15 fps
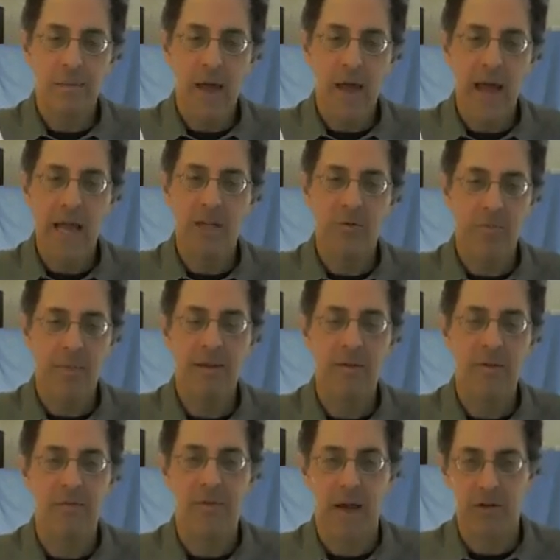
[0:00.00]
angular
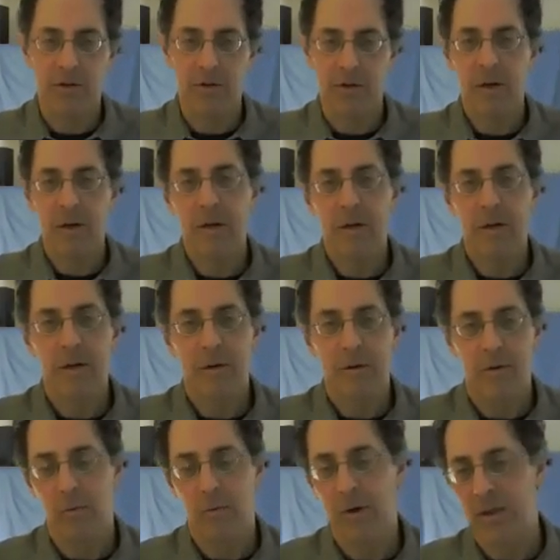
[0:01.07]
momentum vector,
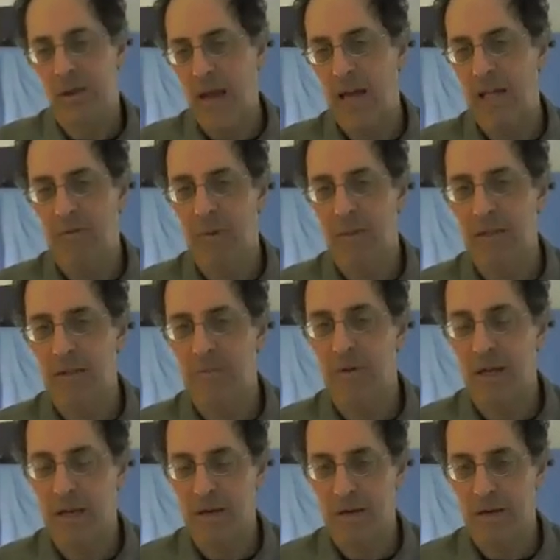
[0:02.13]
or where the angular momentum
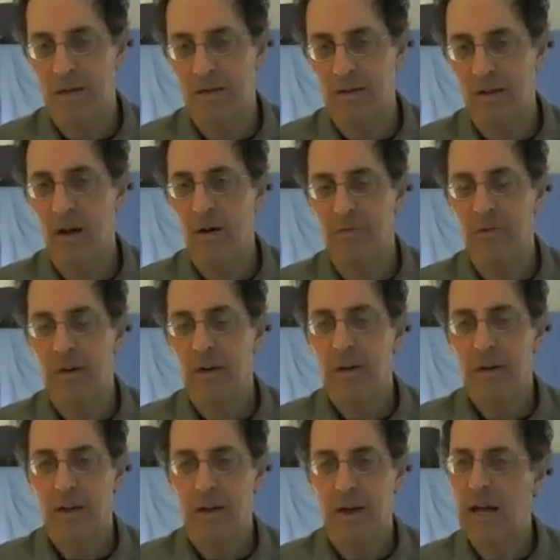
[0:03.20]
itself
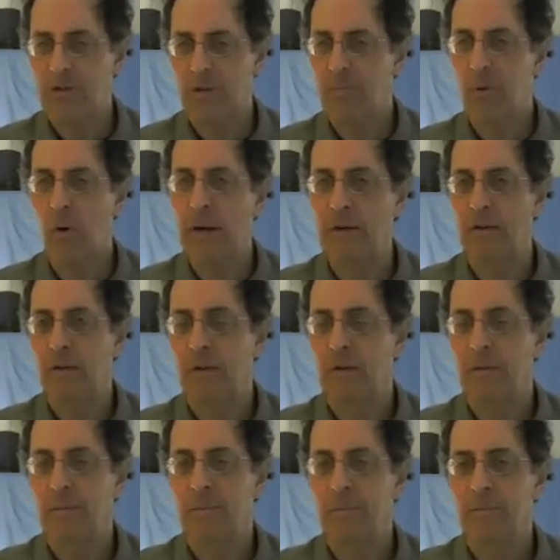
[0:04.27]
can actually point,
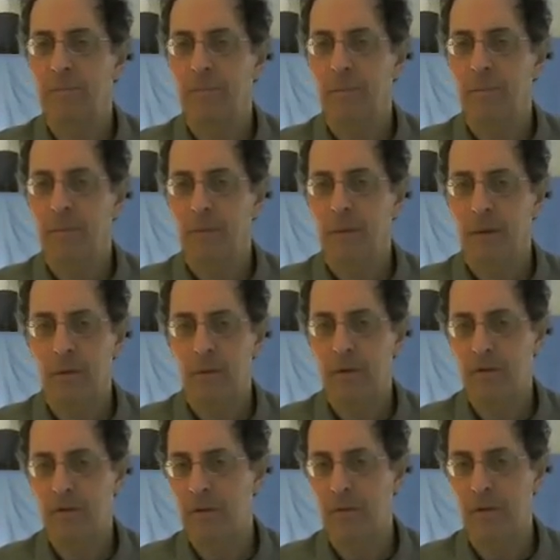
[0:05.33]

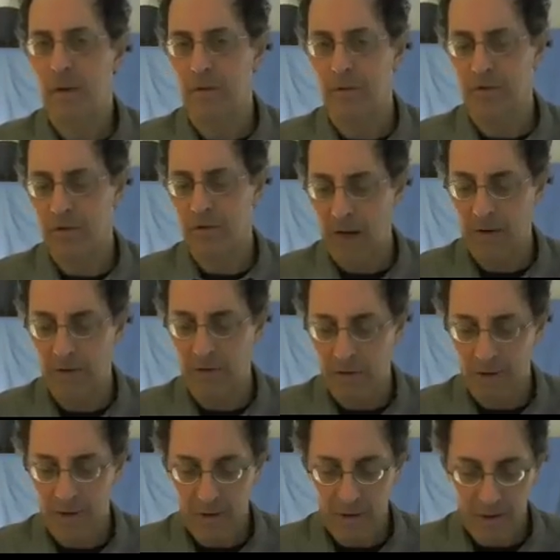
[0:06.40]
which seems a little
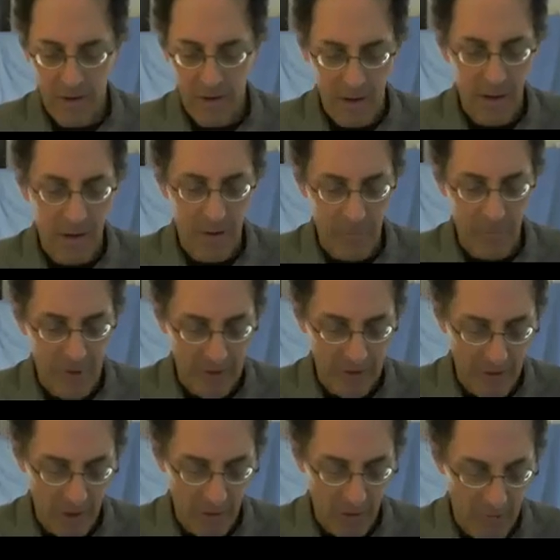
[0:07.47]
strange. But
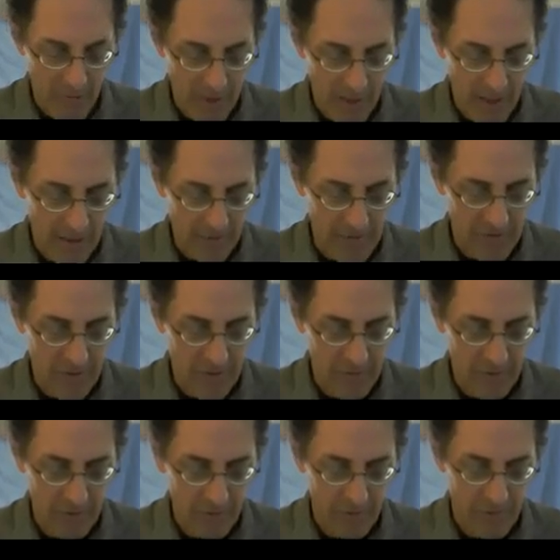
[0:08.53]
quantum mechanics
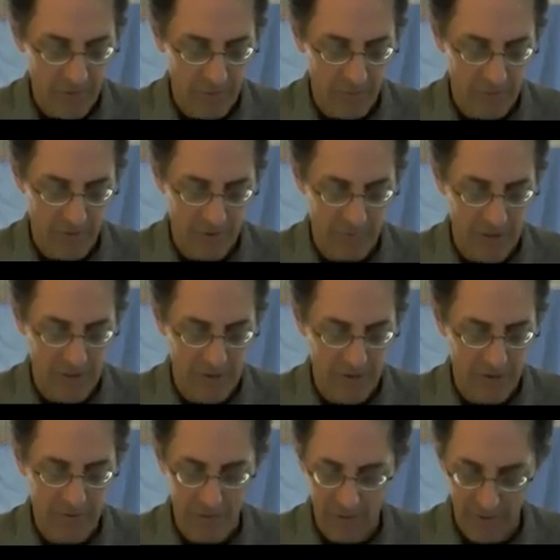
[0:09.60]
generally is filled with strange
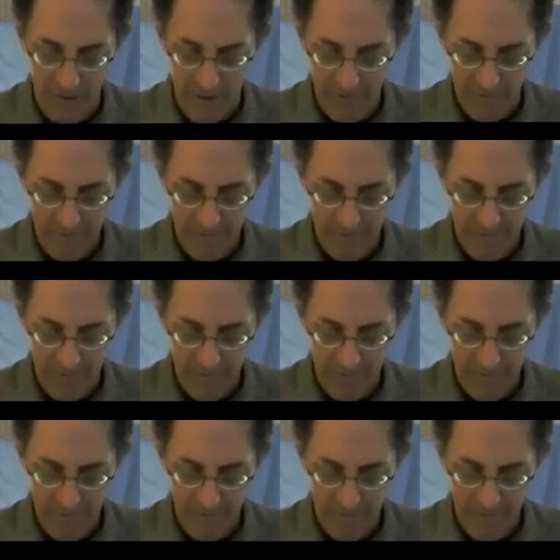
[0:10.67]
things like that.